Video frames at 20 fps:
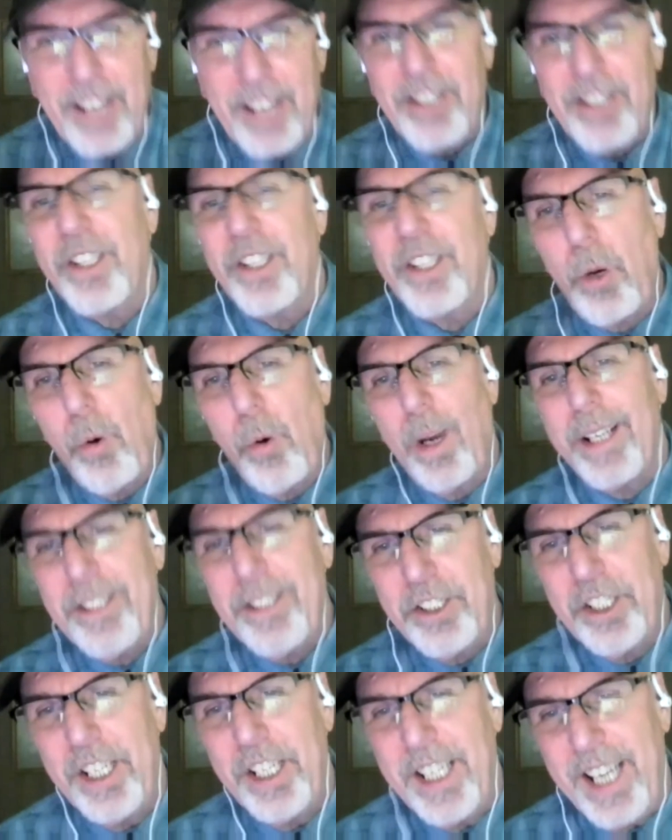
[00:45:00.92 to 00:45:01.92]
ask the
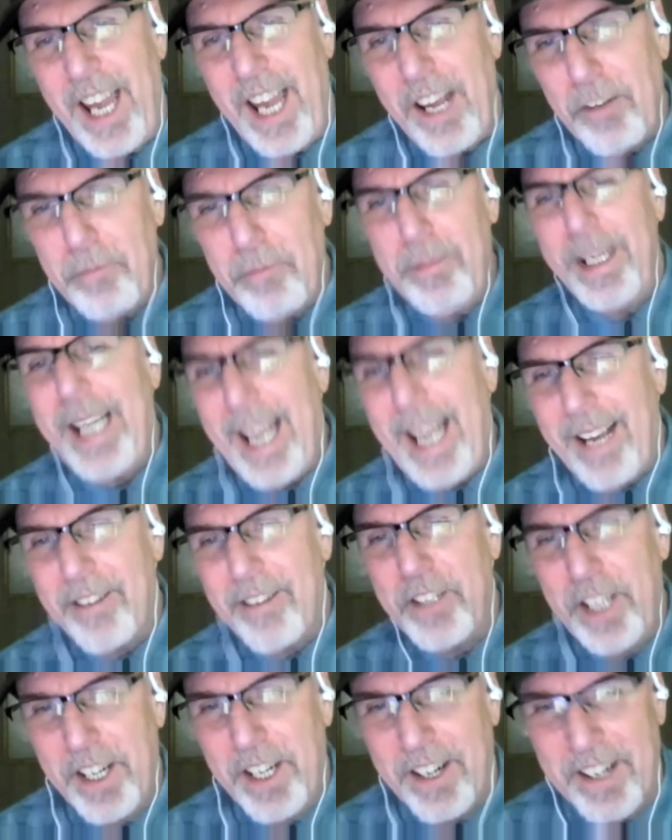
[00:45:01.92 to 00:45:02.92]
question. Help me
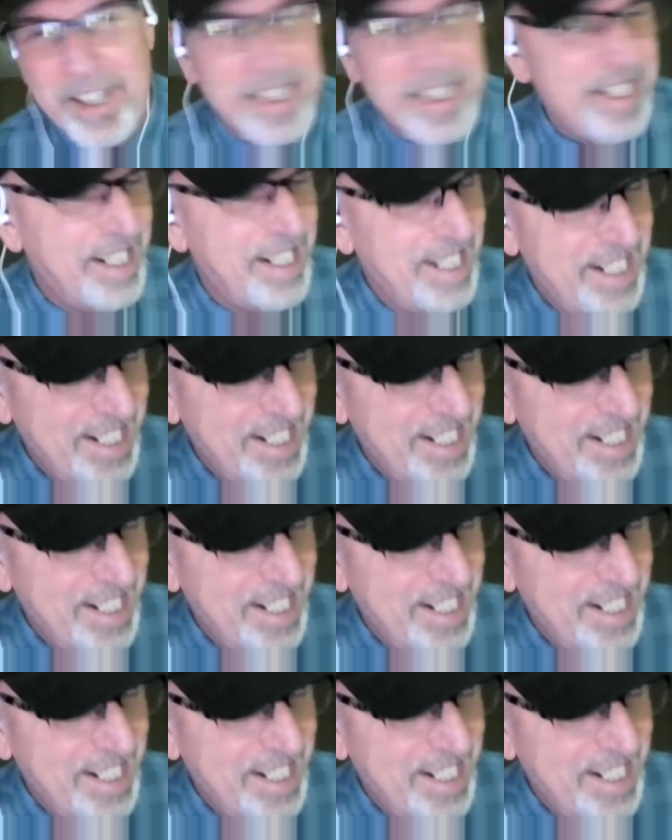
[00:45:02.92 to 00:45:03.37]
out here.